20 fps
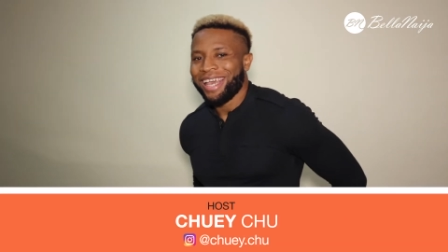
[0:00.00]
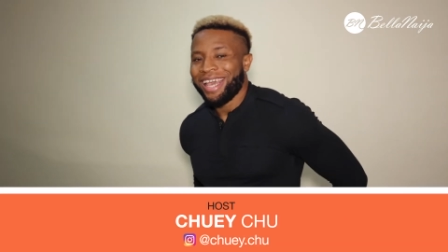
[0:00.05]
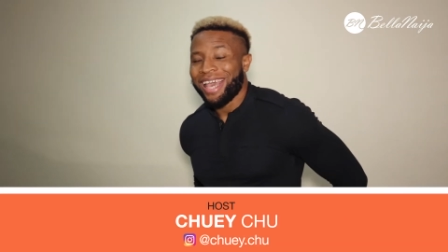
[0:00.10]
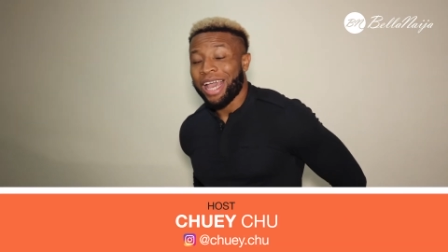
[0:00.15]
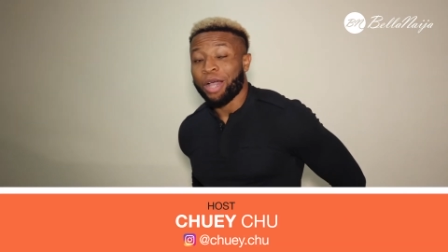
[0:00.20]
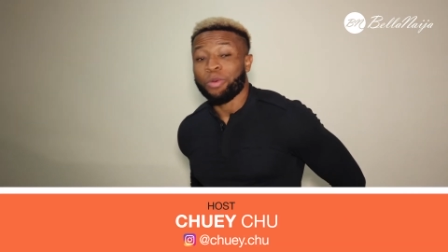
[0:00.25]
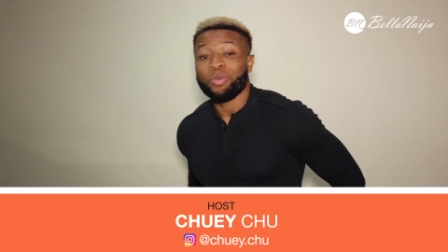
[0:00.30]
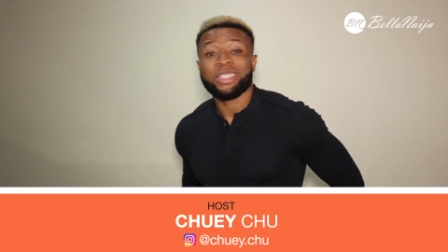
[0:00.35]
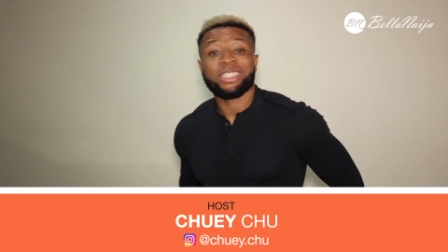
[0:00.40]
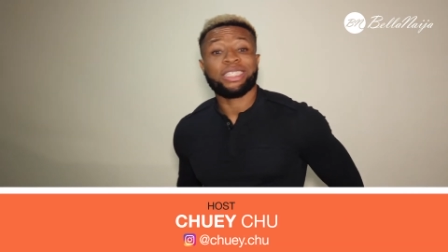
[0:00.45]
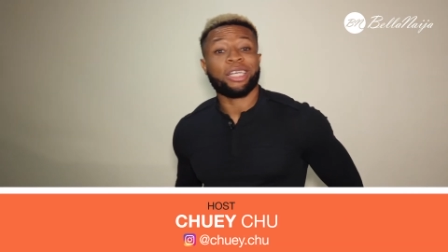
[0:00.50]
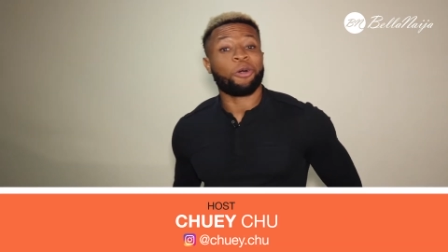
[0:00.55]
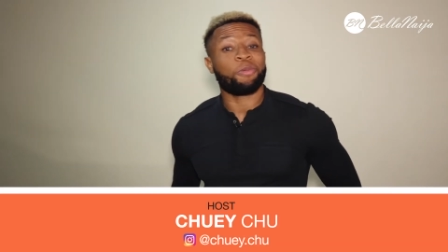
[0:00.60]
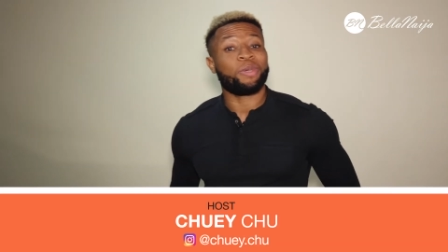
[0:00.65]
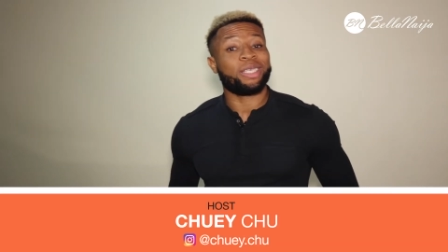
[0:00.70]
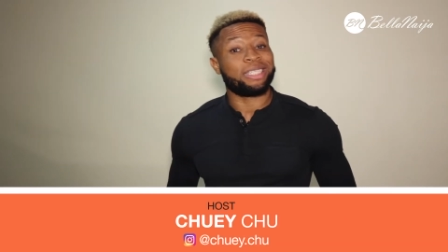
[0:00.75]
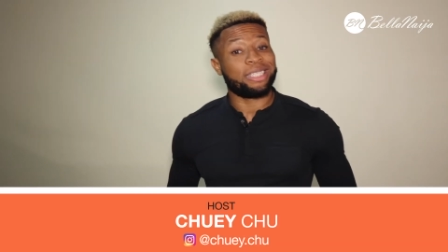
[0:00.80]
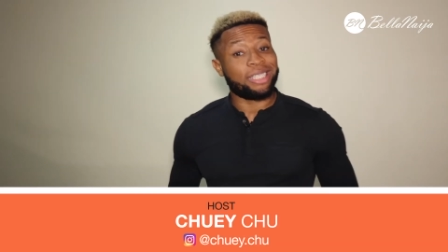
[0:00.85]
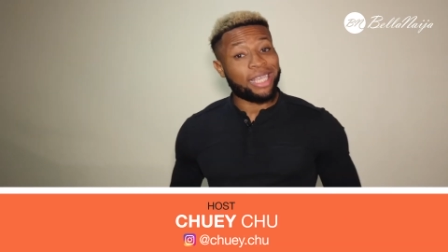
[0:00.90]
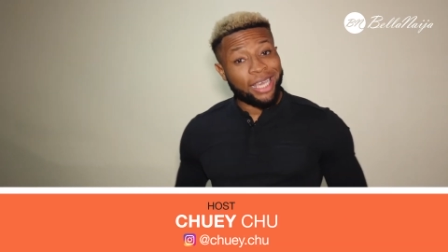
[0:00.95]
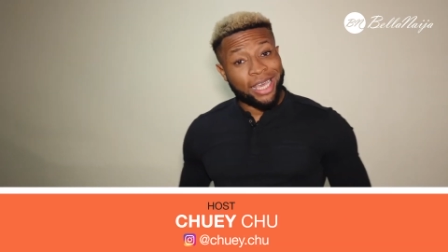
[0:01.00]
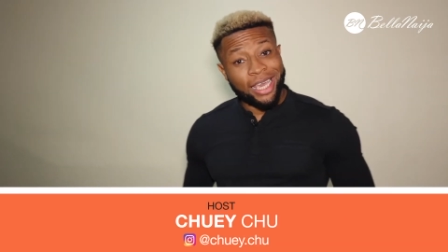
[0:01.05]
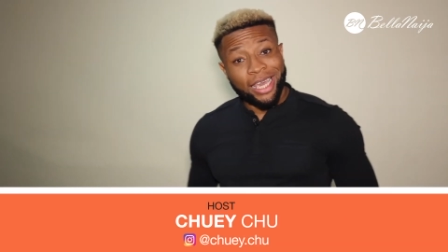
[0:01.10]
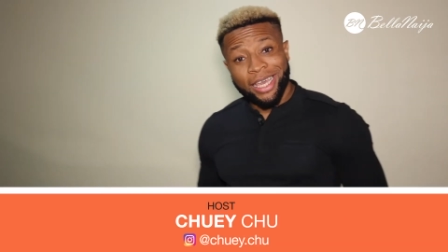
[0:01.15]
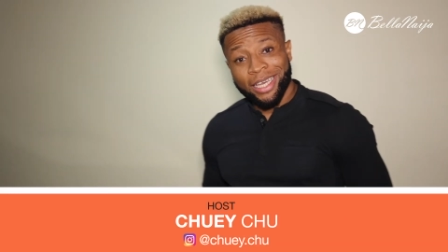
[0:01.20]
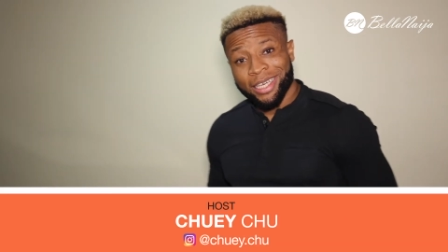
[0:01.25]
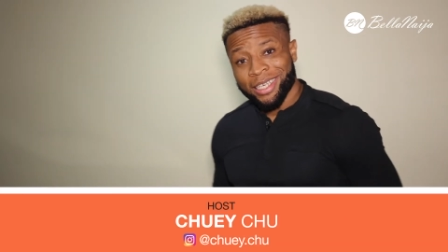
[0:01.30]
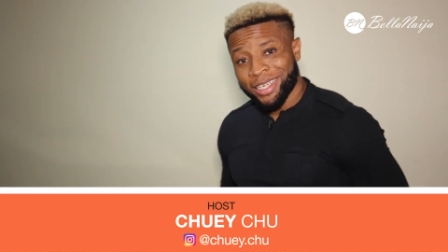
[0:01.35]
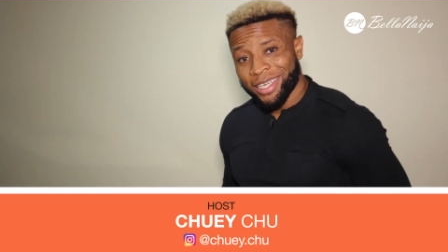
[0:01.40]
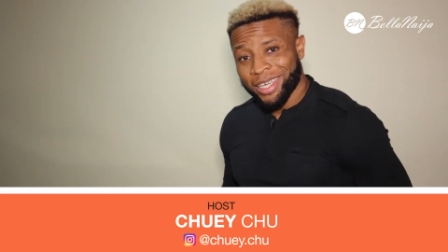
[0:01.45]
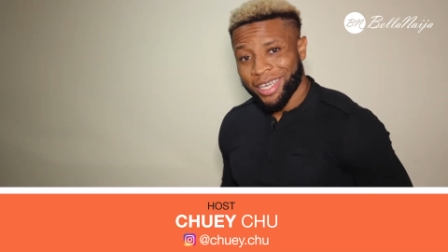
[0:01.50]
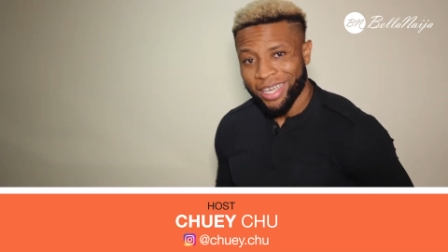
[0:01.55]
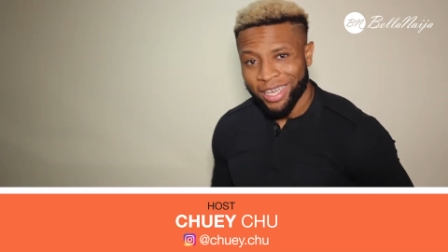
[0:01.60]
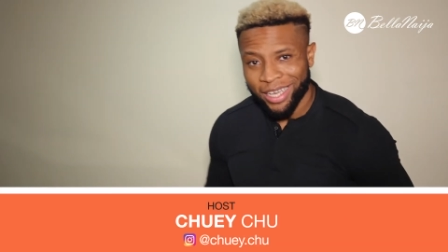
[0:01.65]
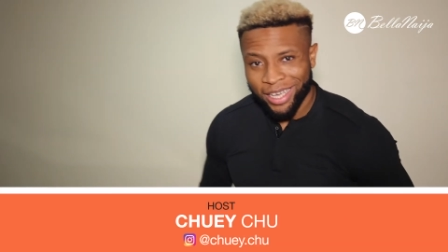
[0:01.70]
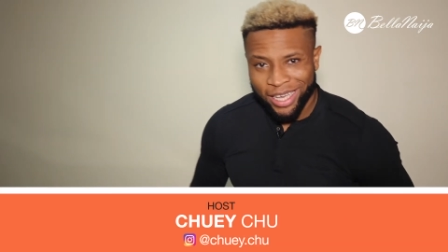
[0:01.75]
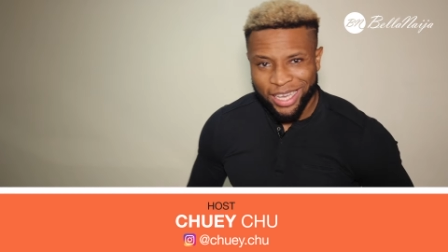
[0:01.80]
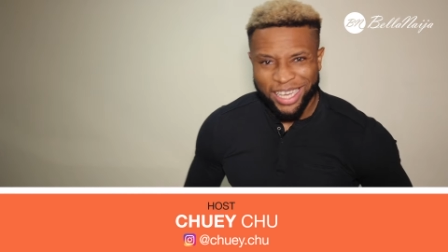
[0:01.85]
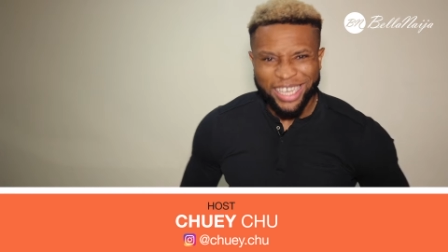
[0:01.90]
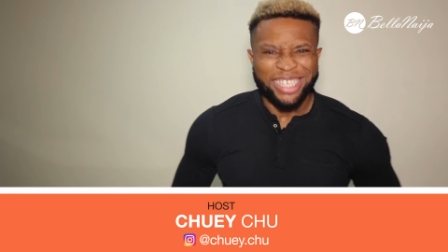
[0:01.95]
and we shall be seeing
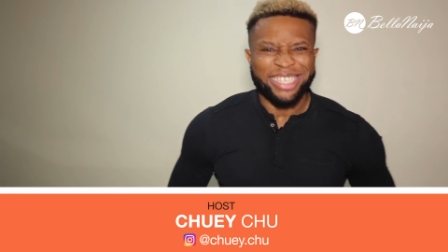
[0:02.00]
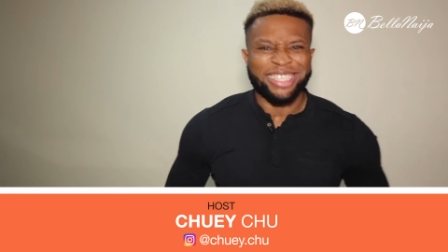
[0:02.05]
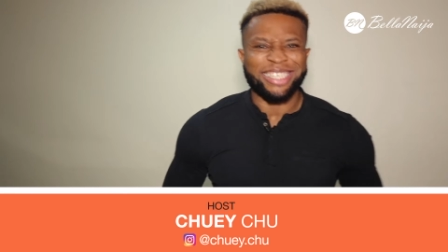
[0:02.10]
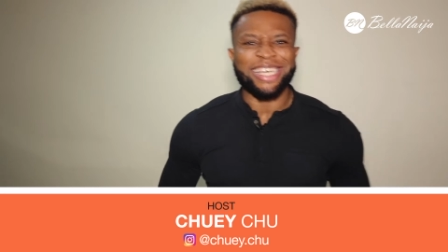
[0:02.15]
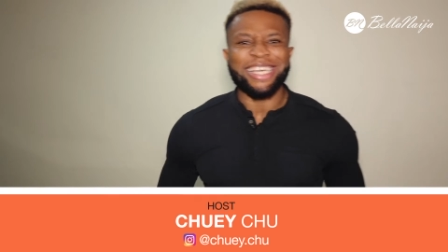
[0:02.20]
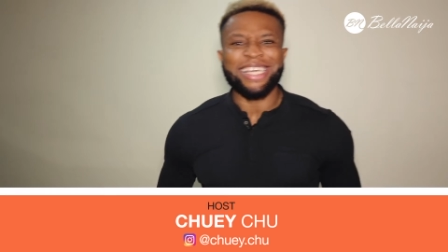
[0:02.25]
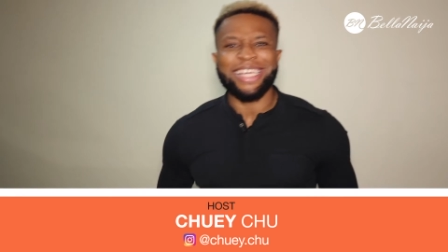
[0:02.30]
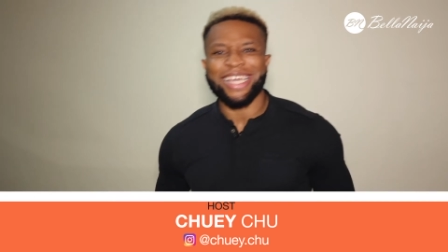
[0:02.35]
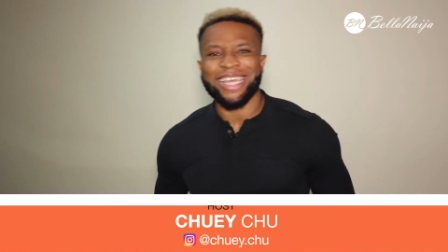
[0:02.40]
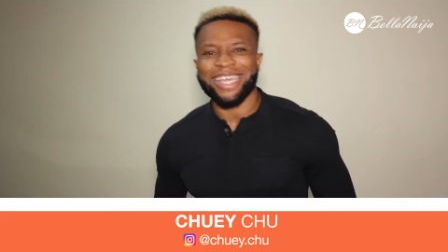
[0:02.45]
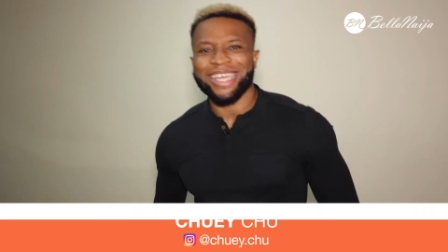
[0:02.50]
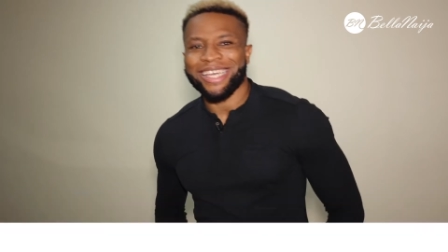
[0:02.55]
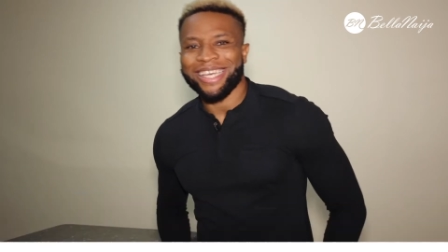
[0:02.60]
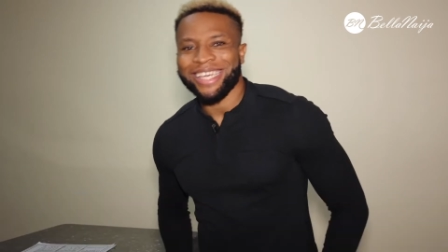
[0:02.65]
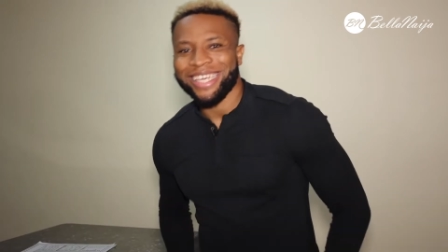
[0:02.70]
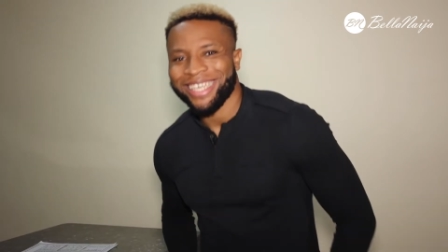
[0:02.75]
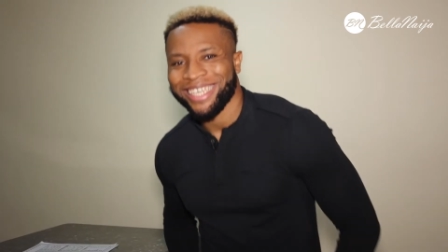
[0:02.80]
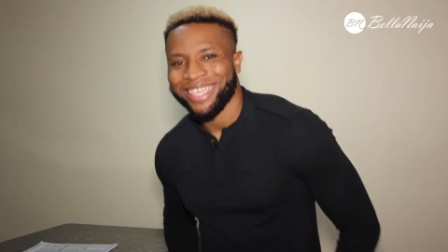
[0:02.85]
Niyi.